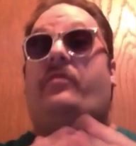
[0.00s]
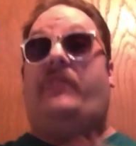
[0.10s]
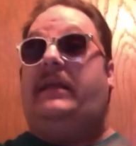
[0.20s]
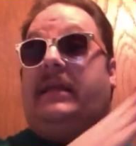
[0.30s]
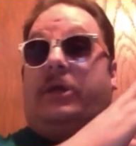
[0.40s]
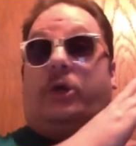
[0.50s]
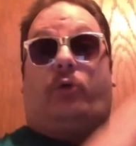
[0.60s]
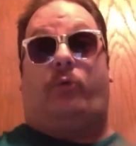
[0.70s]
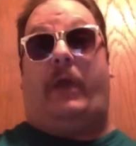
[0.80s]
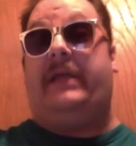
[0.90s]
they did a
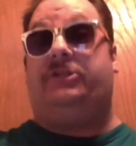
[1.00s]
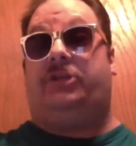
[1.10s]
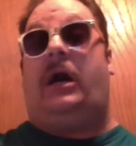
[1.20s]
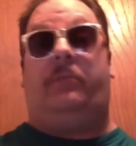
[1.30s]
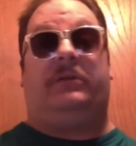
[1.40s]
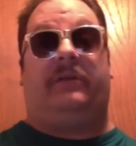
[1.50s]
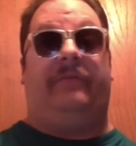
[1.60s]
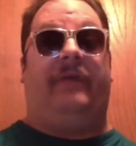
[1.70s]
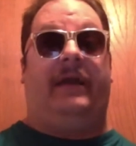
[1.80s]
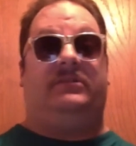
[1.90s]
great job with the
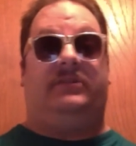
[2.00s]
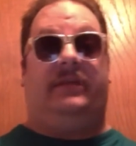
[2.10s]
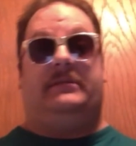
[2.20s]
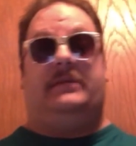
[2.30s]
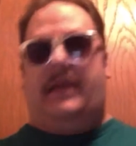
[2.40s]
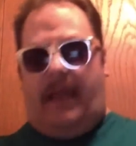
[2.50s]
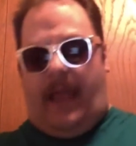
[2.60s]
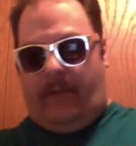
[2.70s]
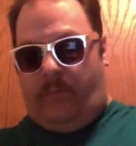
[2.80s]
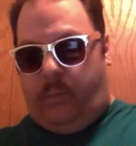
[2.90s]
fight scenes.
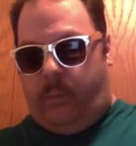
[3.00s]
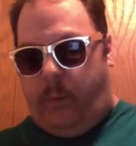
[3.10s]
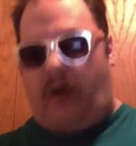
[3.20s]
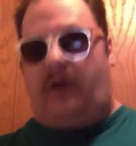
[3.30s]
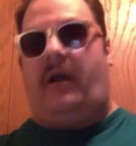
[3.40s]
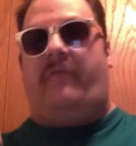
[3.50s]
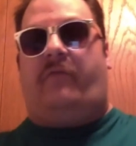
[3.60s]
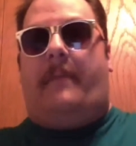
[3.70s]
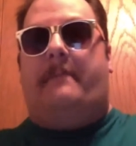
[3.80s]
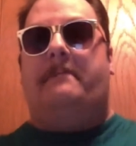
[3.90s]
And part of
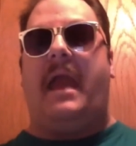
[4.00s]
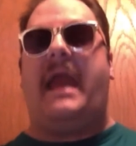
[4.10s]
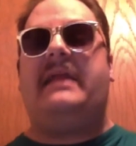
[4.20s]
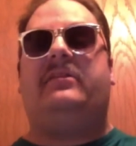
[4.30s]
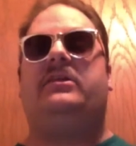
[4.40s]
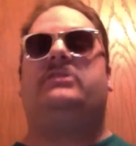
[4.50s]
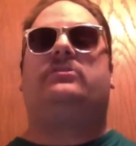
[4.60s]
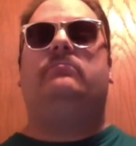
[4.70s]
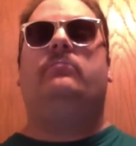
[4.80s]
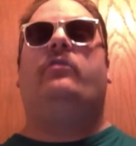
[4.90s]
what made this
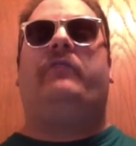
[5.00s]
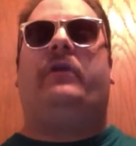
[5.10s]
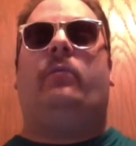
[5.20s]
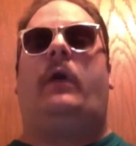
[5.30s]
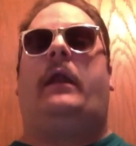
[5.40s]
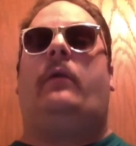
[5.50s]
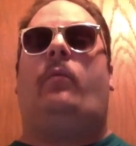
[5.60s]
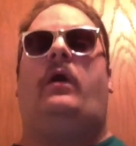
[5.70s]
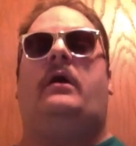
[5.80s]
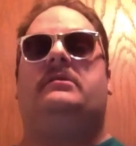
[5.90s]
movie what it
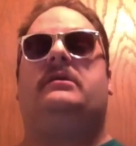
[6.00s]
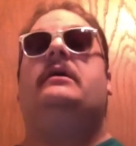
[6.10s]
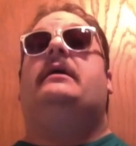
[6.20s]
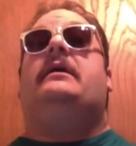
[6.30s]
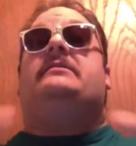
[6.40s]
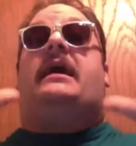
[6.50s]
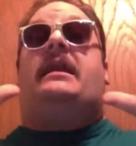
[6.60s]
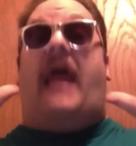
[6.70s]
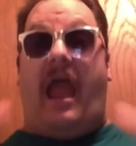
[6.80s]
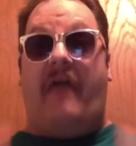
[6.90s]
was is
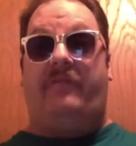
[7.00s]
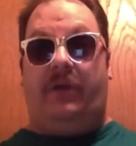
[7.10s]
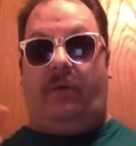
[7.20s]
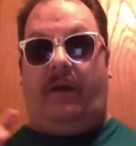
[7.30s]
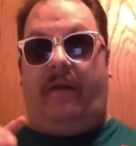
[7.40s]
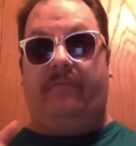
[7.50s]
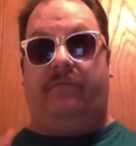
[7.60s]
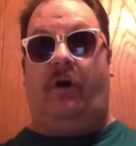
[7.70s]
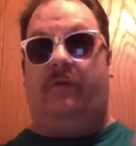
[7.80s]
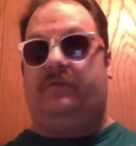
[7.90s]
that everyone
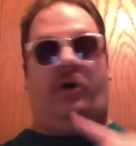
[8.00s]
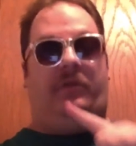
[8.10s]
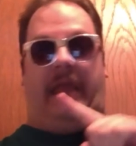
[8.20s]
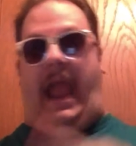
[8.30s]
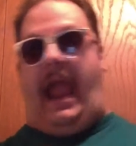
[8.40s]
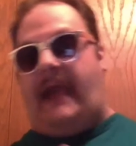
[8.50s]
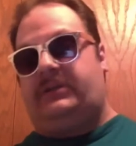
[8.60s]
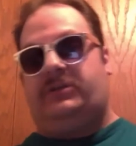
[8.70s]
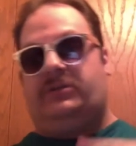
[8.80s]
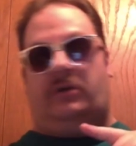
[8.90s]
involved, all the
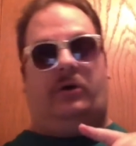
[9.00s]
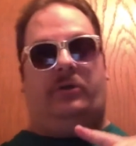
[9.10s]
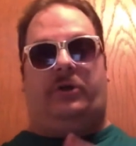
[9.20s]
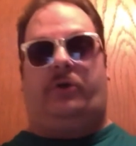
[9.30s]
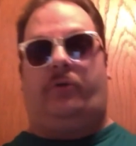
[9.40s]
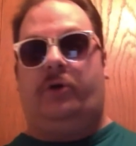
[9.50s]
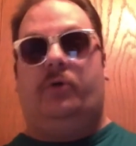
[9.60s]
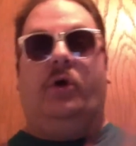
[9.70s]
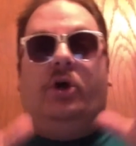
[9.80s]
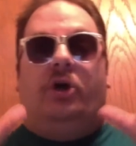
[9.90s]
actors, all the
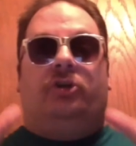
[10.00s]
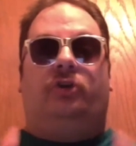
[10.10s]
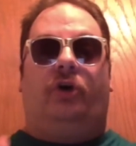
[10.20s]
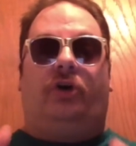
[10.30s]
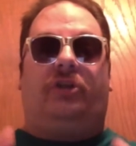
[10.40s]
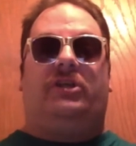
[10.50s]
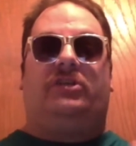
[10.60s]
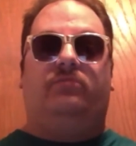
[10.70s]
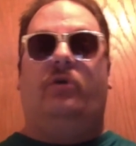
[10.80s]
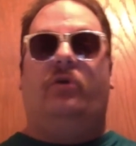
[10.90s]
crew, took
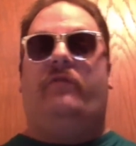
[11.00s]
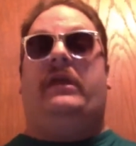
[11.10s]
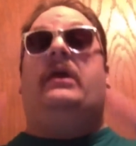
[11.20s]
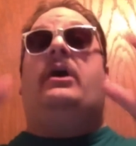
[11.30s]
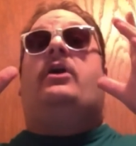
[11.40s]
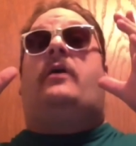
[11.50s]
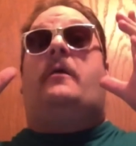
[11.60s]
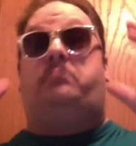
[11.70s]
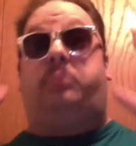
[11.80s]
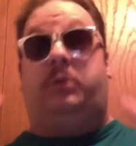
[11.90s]
this movie
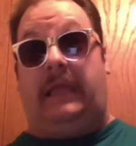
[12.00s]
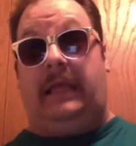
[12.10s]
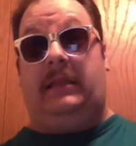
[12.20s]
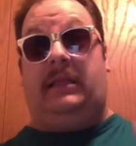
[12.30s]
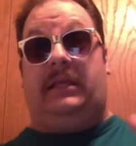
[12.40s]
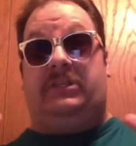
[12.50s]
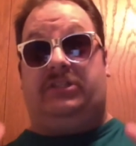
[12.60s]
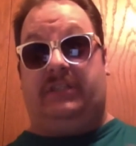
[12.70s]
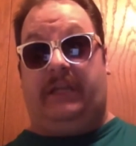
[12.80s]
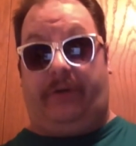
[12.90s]
completely
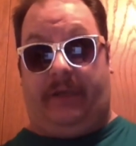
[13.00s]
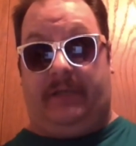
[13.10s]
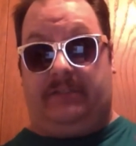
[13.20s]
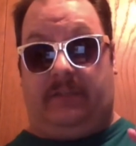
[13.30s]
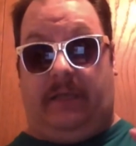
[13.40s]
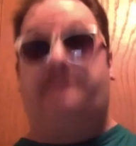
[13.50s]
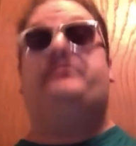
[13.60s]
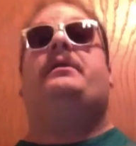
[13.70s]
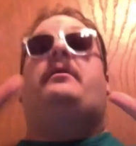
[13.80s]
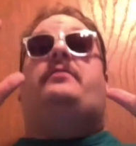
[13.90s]
seriously.
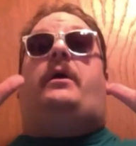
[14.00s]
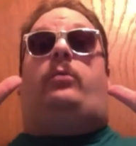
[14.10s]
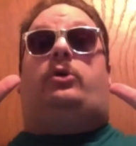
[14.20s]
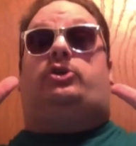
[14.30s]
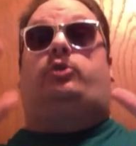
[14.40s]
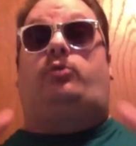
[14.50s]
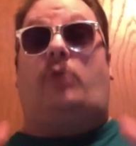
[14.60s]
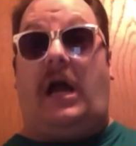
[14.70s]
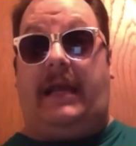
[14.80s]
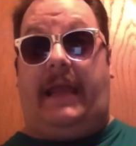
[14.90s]
They were
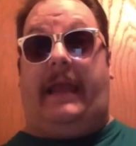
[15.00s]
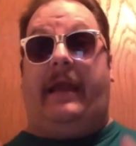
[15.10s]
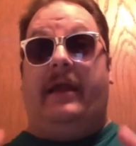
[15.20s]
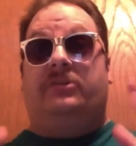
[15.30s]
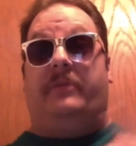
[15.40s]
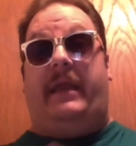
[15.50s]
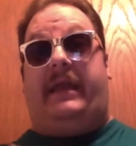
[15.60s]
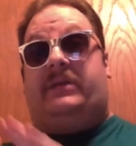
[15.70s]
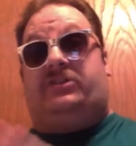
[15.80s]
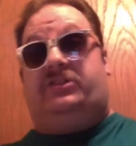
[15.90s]
trying to make
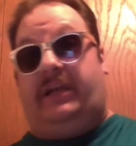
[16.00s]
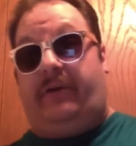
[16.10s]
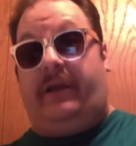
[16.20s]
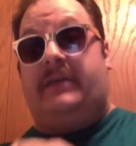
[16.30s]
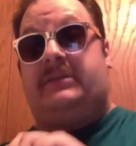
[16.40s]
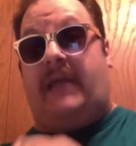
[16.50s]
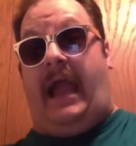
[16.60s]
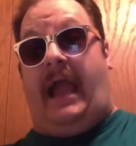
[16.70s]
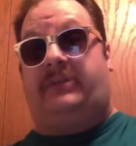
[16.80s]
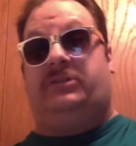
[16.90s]
a serious
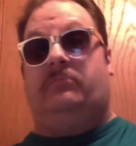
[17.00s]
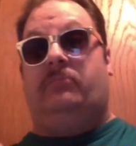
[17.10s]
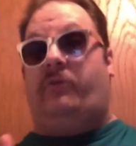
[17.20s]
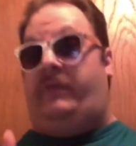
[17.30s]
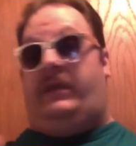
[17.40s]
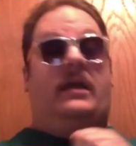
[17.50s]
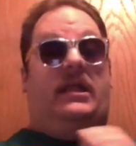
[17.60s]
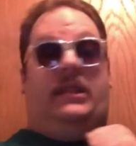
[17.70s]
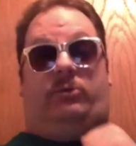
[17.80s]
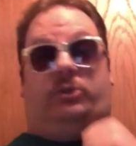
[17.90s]
action movie.
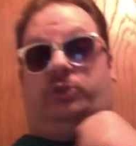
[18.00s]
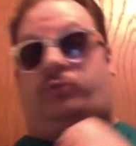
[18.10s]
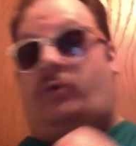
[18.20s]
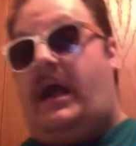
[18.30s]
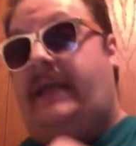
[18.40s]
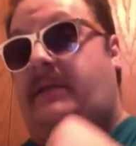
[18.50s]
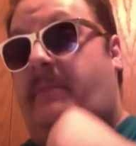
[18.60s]
They were trying